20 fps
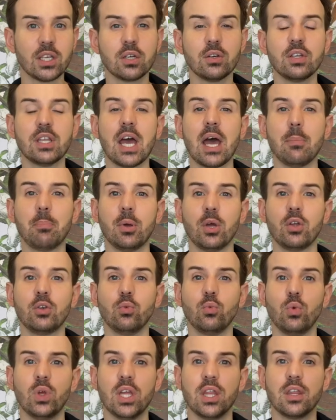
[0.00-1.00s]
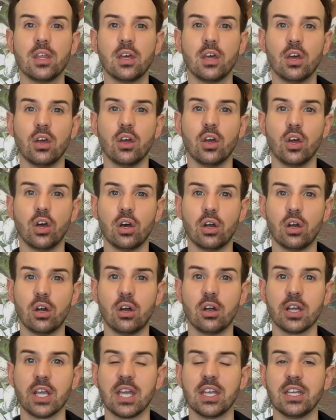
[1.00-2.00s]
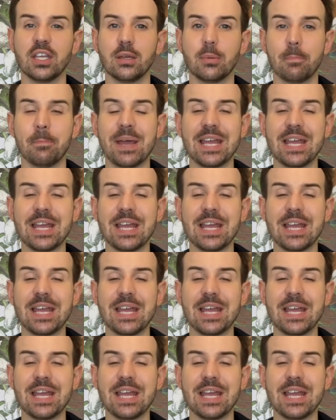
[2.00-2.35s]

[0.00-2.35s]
could happen with organic